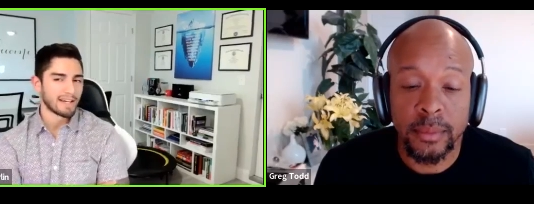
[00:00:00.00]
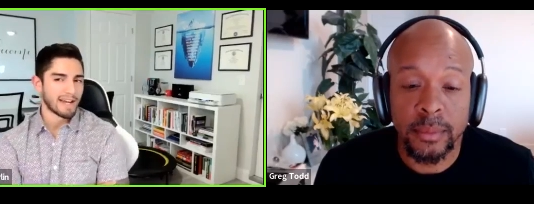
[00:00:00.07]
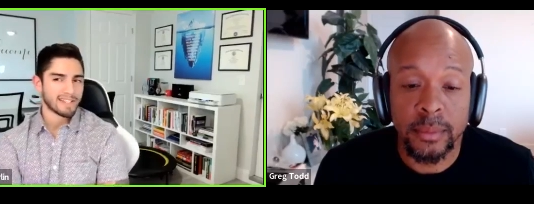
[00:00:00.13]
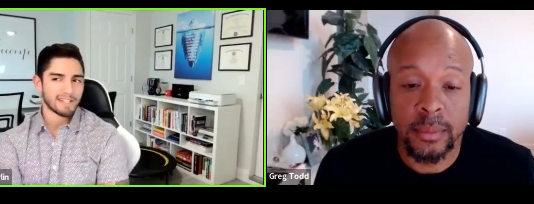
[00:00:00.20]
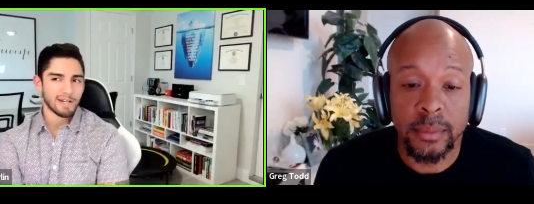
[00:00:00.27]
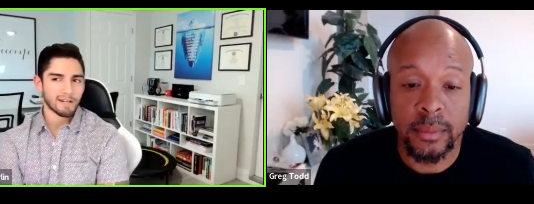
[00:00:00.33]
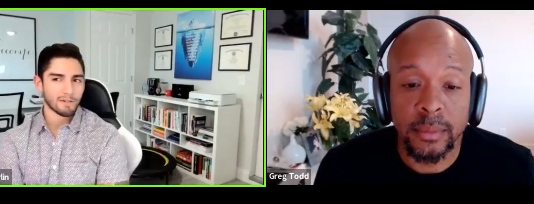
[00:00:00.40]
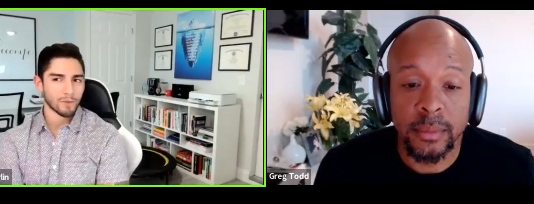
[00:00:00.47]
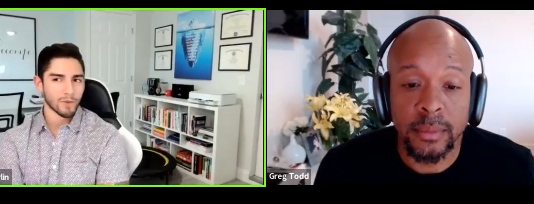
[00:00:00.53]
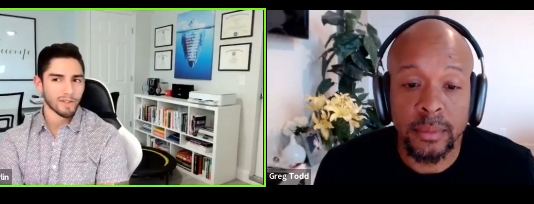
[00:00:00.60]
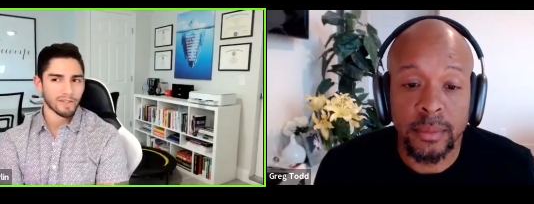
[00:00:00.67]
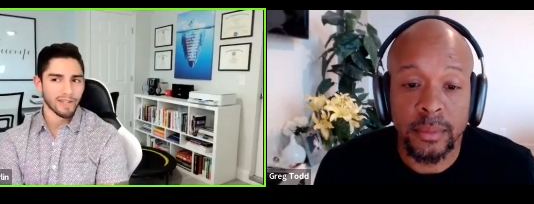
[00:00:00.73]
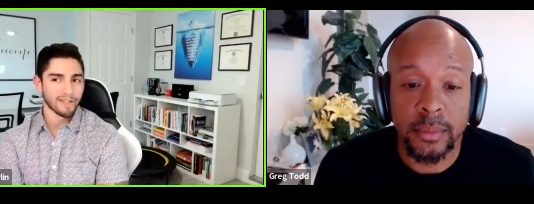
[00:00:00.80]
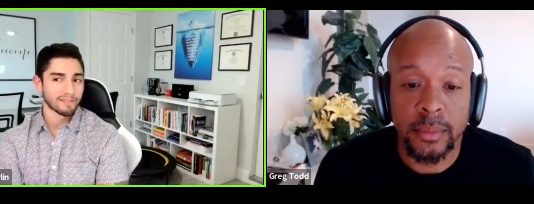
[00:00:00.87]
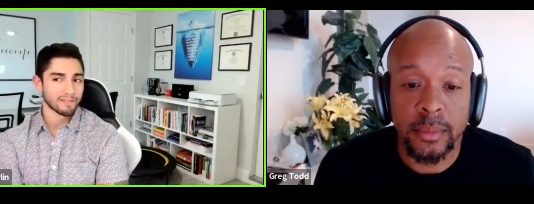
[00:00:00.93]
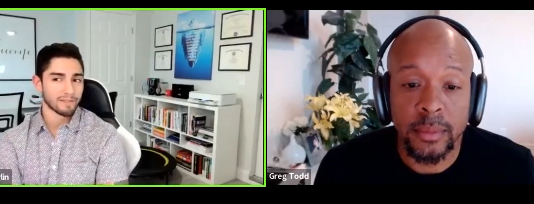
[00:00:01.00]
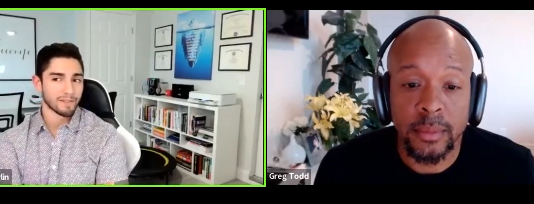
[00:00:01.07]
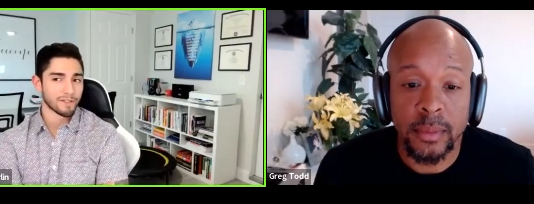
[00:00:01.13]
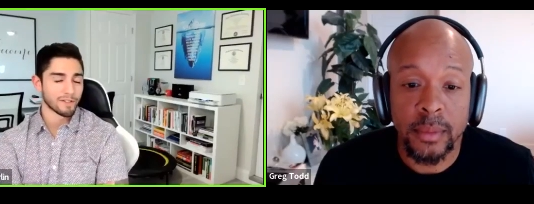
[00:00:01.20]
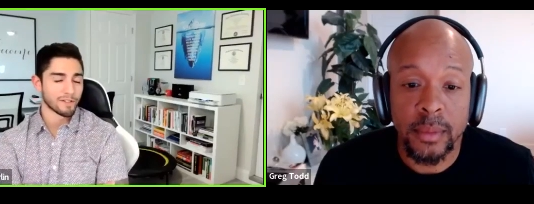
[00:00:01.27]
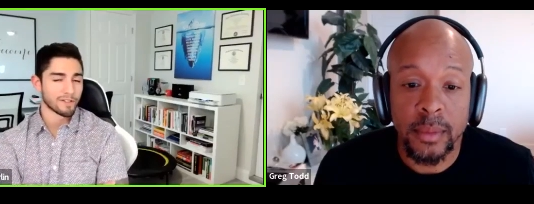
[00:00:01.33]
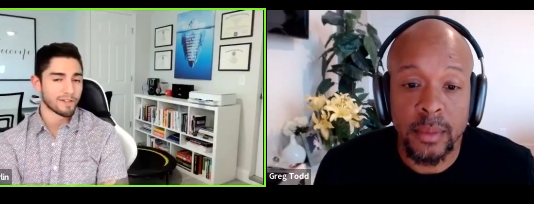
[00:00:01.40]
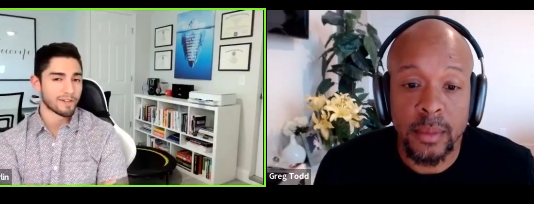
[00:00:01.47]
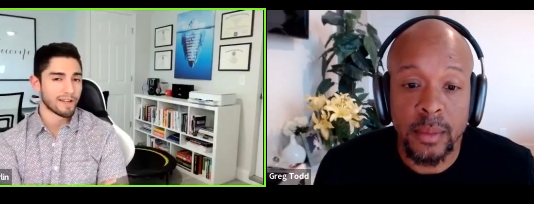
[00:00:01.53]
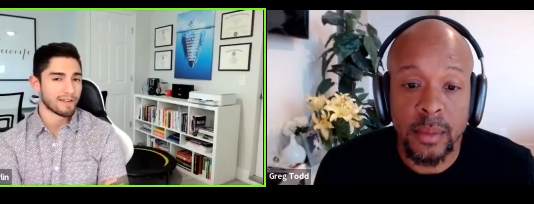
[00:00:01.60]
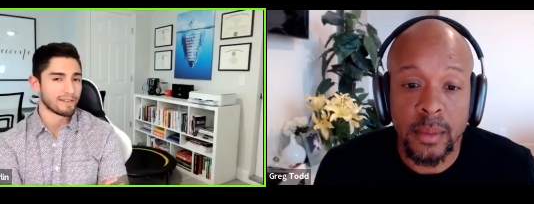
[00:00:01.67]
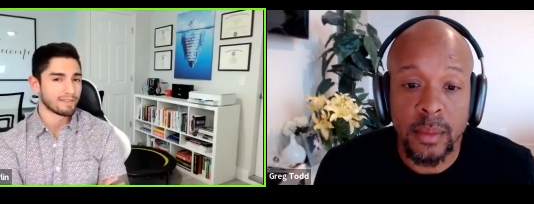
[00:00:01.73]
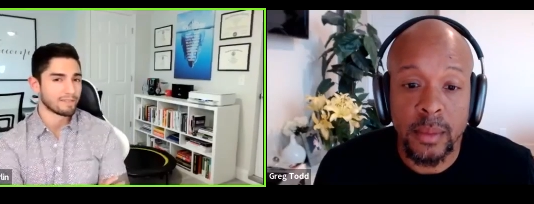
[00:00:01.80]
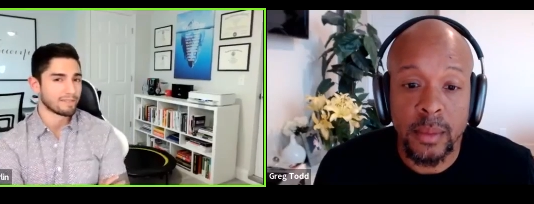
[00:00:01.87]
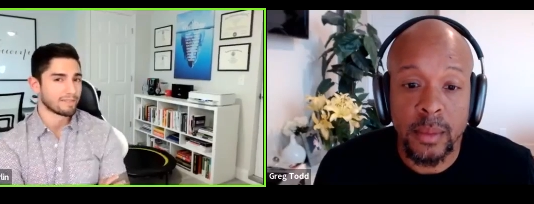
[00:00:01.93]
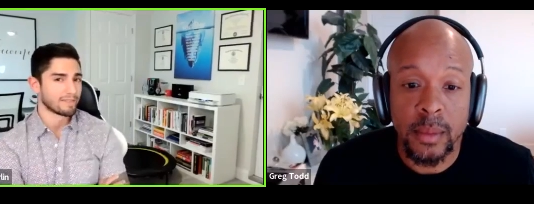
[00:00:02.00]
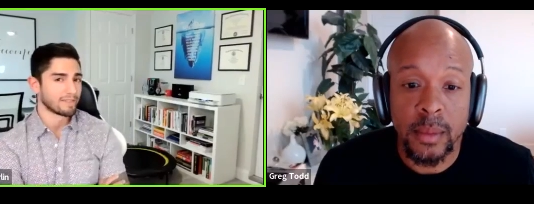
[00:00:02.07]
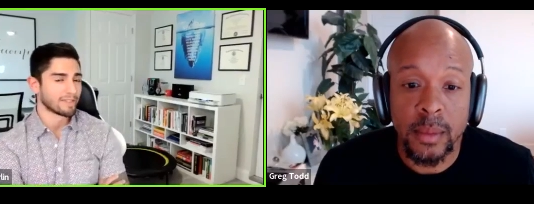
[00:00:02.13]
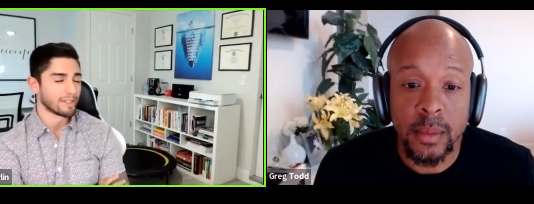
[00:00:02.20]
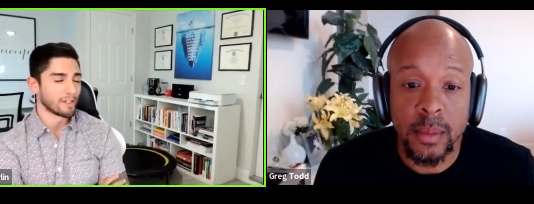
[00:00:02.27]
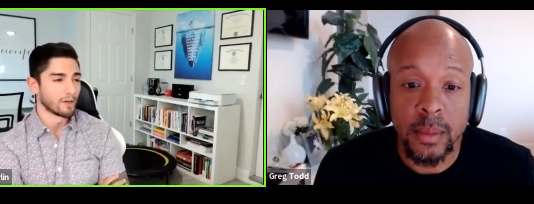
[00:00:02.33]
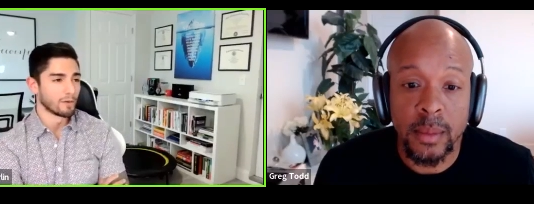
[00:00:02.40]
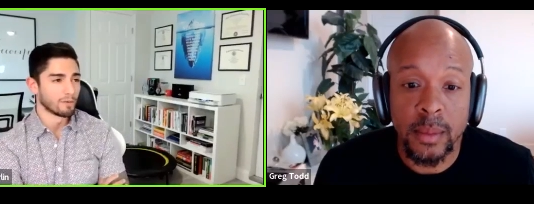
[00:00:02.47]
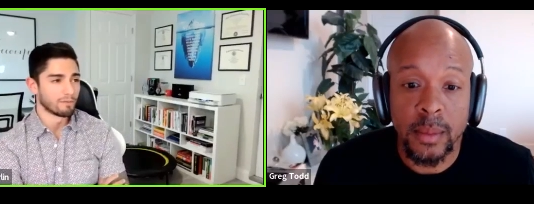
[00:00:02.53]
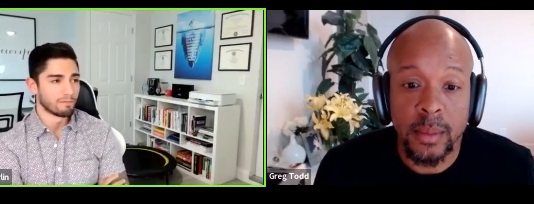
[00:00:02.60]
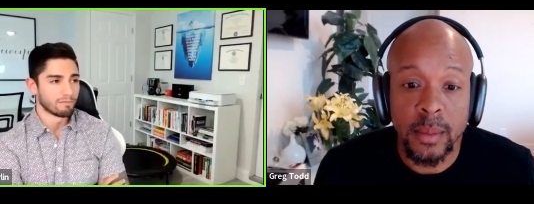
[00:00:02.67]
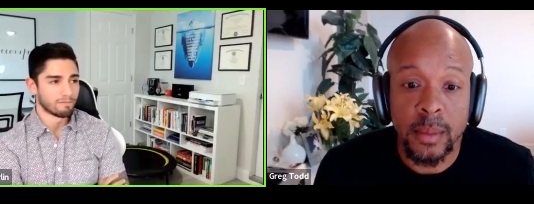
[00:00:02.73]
Speaker 1: I tell everyone like you're you know